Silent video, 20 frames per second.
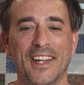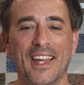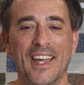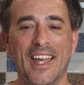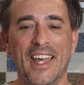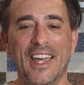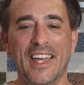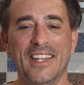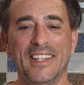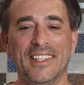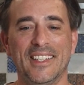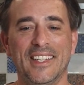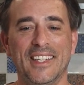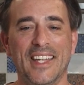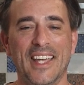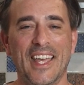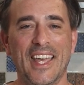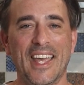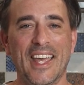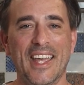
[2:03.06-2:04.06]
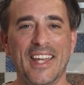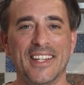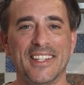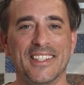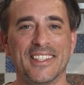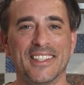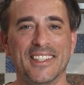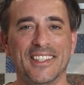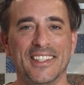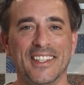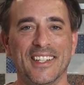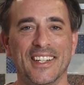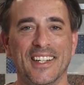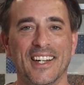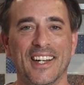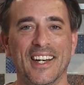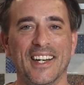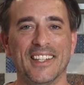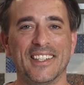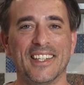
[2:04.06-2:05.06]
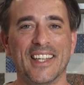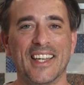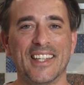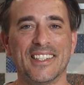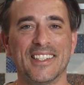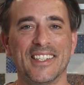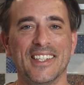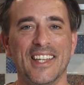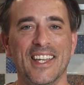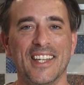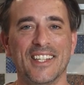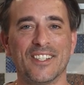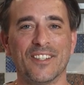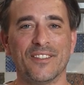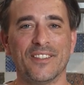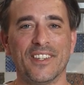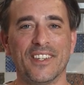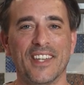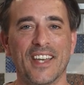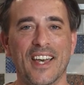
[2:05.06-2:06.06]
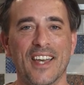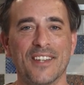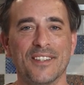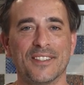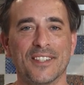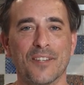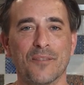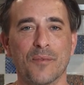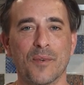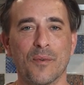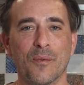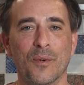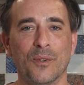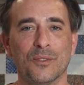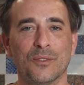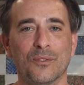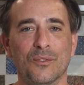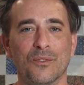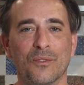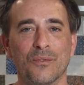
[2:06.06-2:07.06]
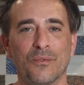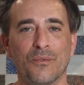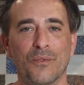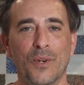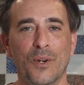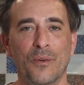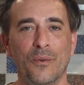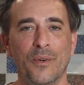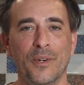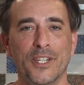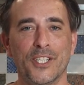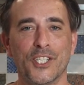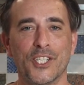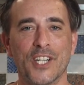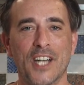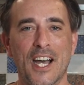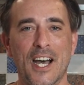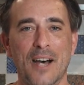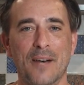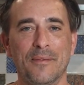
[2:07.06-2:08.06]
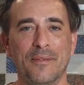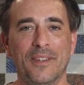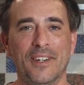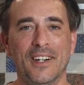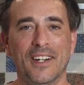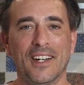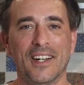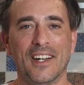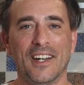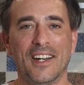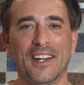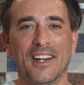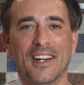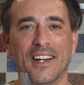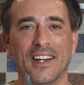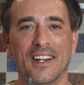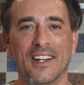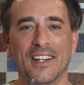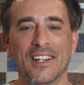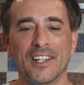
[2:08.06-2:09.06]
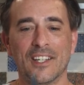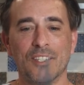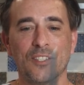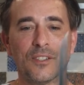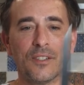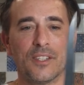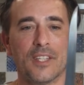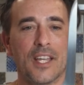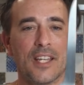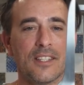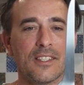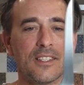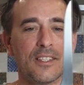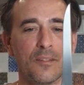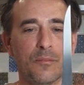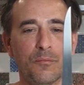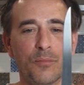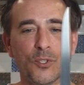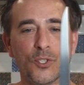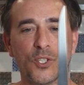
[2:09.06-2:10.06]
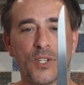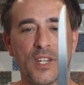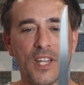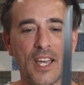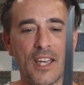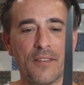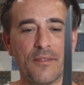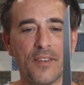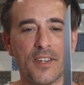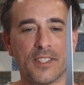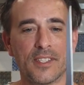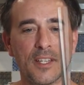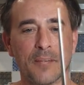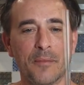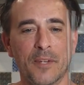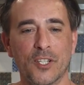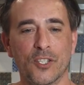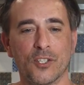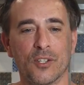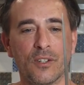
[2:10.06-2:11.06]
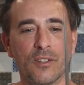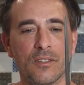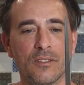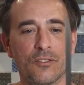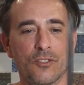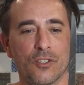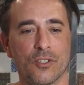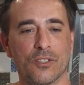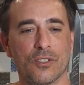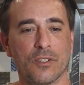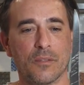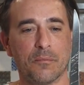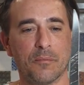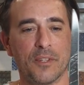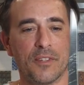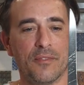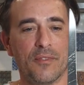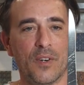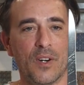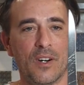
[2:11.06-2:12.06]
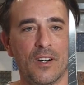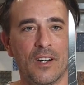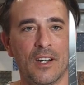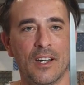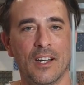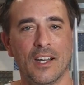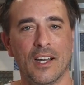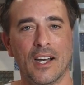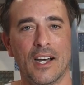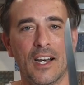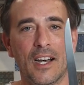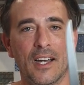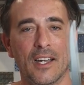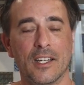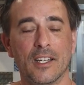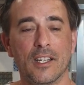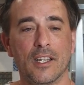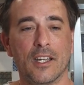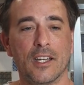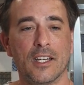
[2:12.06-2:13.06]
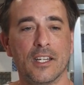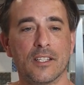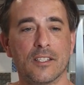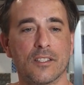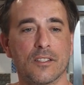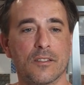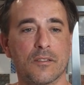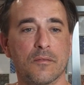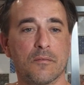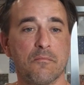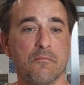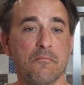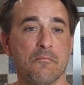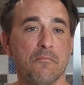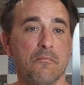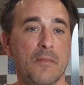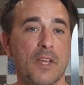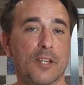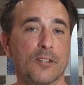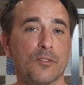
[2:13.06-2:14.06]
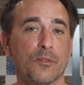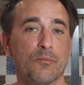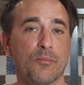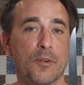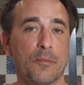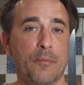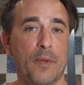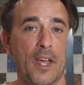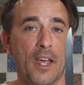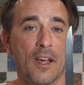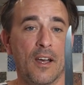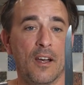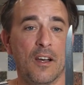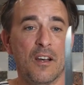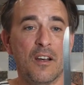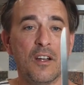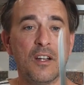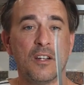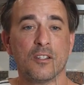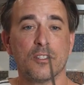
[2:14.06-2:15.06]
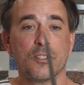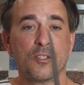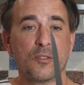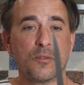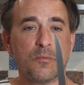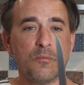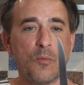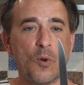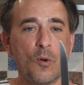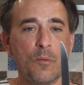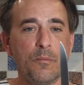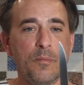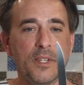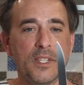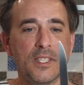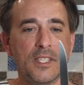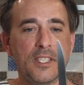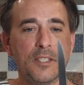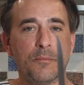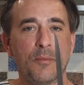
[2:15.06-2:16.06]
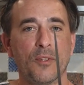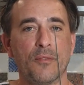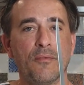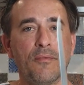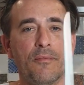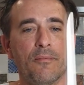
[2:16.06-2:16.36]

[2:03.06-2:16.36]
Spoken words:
and the edge. That's the edge of the knives, and we want very sharp. So that's a butcher knife, as I mentioned just before. It's made to prepare small pieces, but